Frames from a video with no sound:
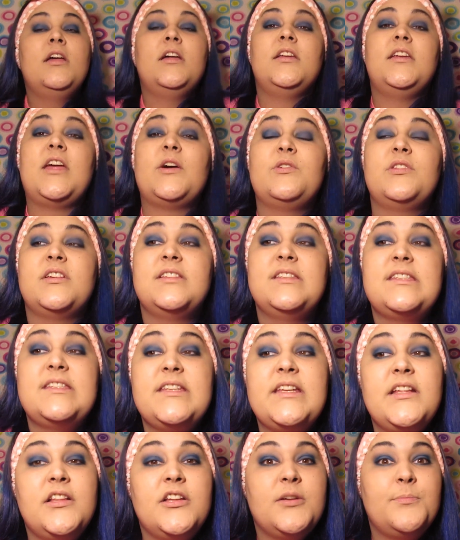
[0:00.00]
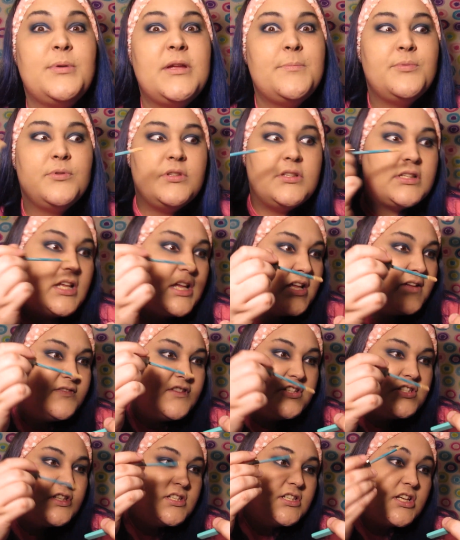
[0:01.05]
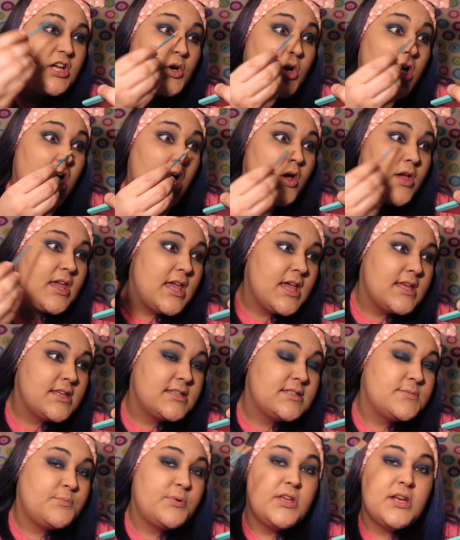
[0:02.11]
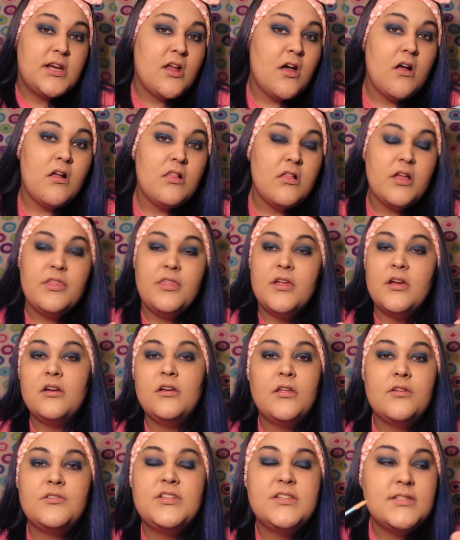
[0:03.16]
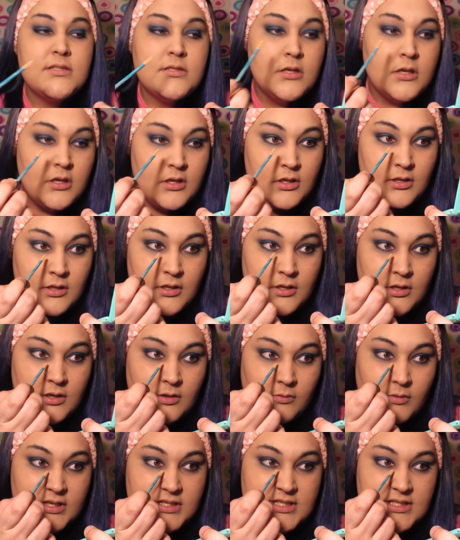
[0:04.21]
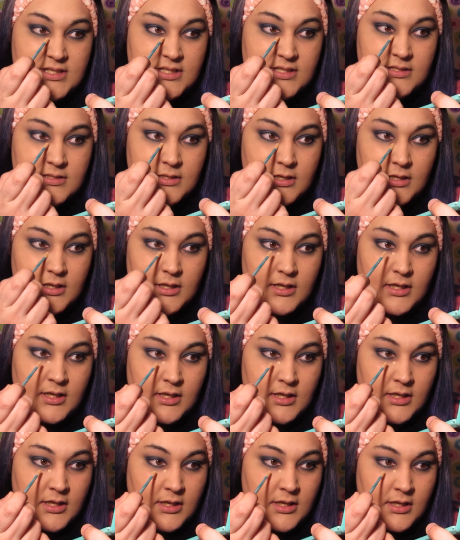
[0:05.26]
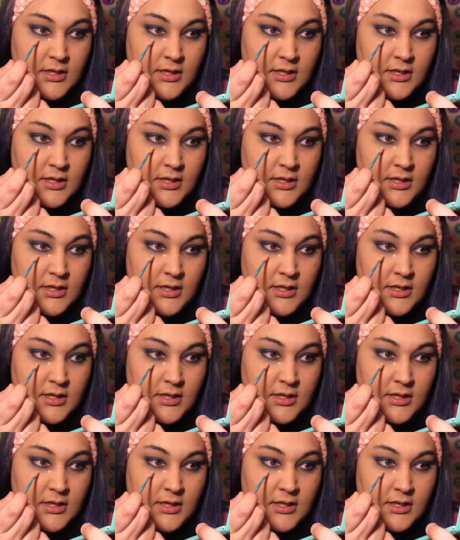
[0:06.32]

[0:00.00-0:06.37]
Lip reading: Now with concealer, people love to just go, oh yes, put it all on there. No, just watch this. That's